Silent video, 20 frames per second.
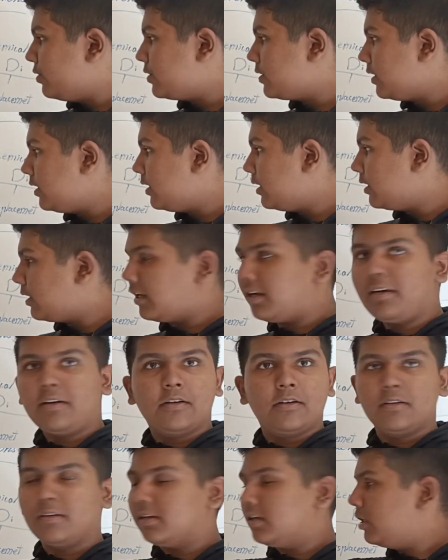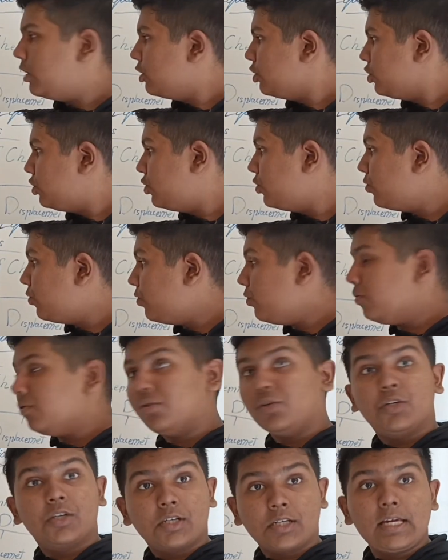see here, 2
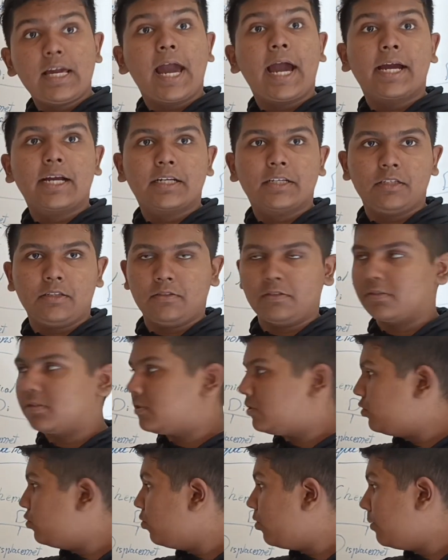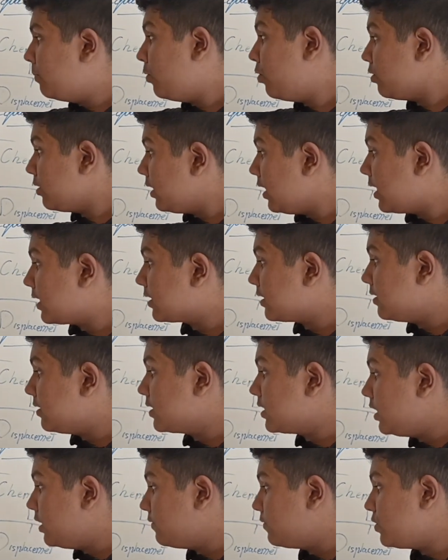reactants, 2 or more
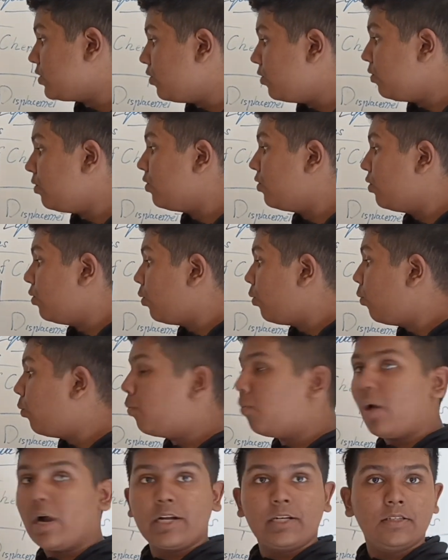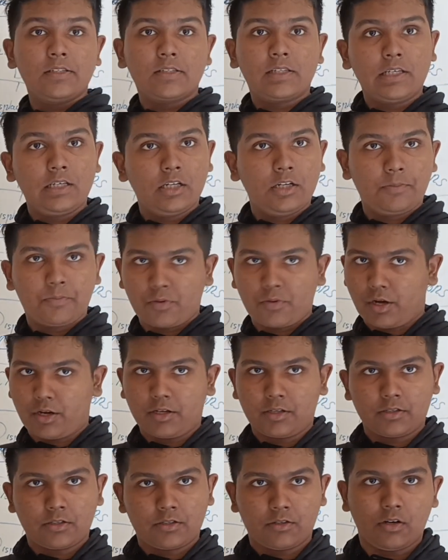reactants gives you one single
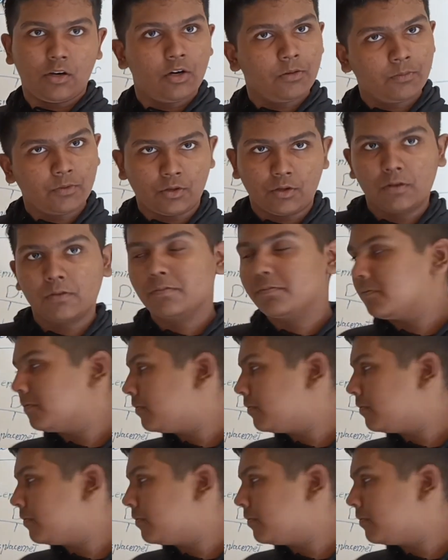product or more.